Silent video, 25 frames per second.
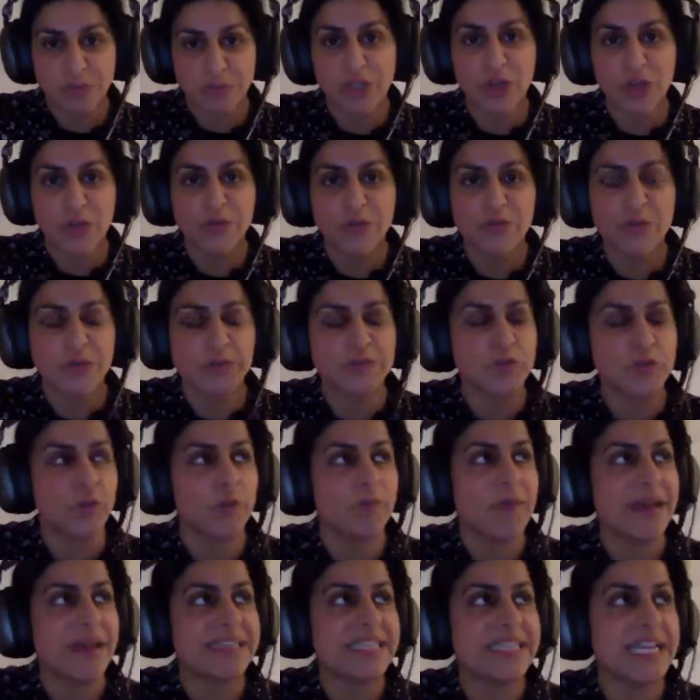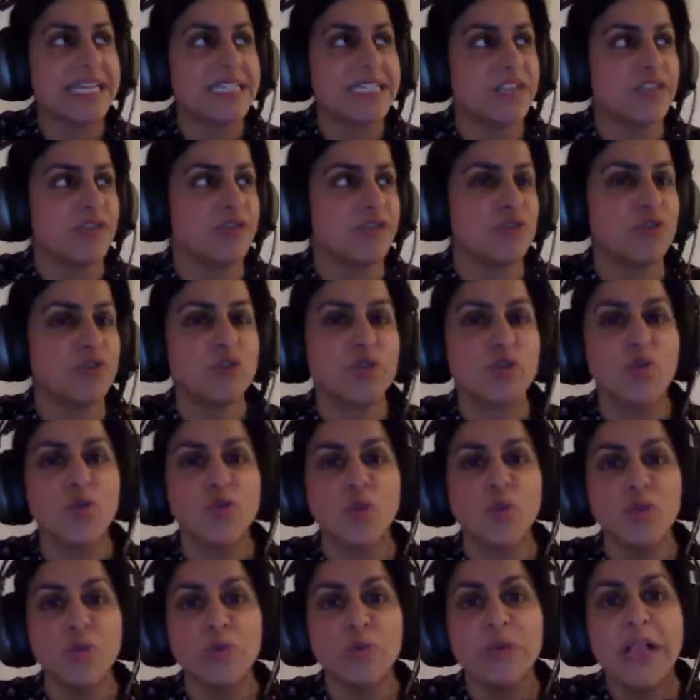you know, sort of mandated through
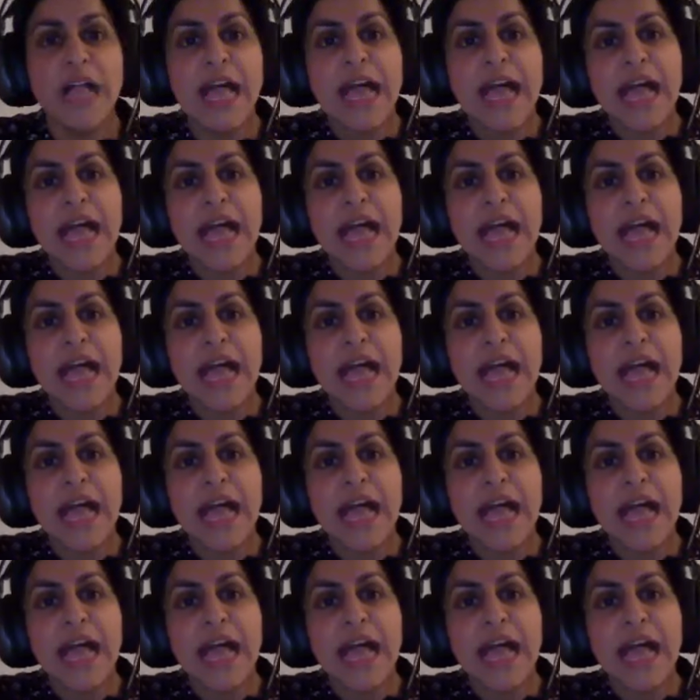school.